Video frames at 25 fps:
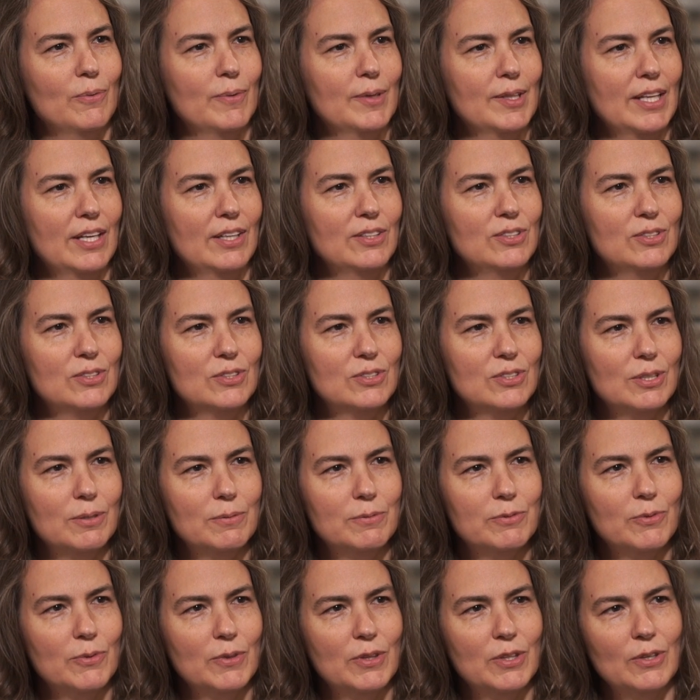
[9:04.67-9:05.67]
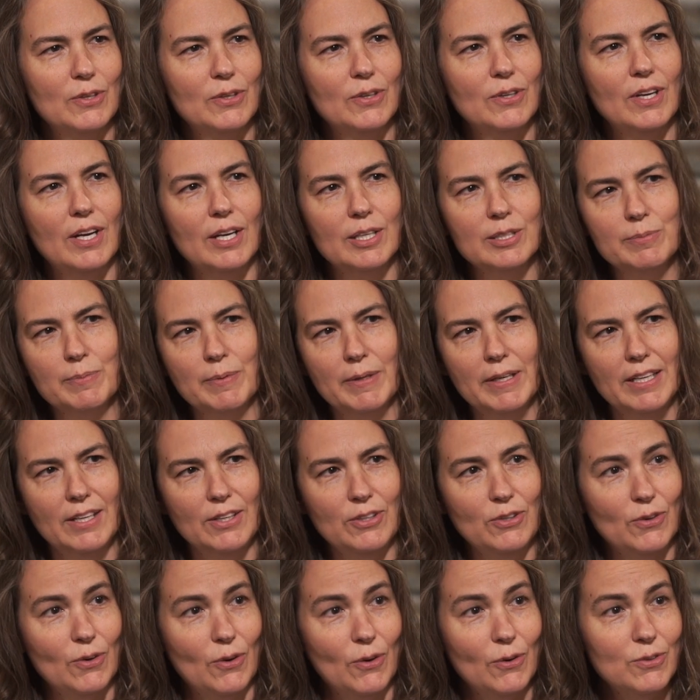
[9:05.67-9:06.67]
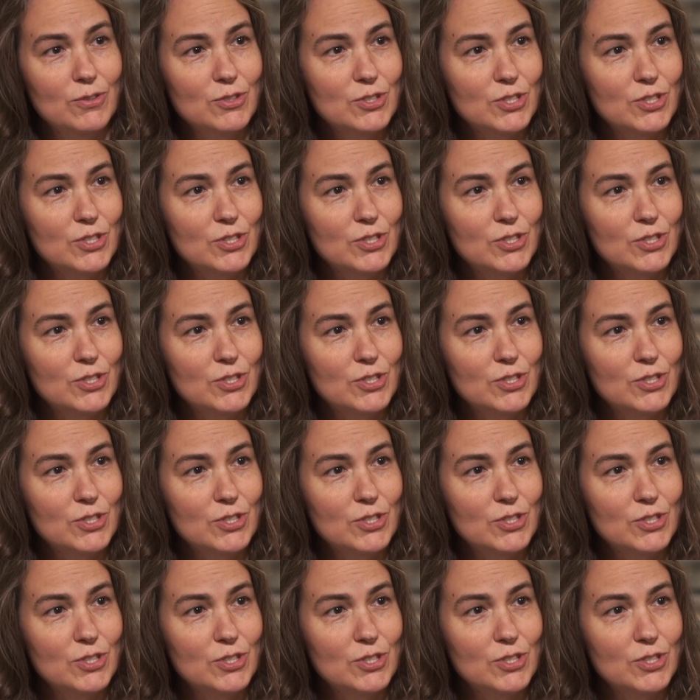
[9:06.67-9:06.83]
relationships with your husband and your own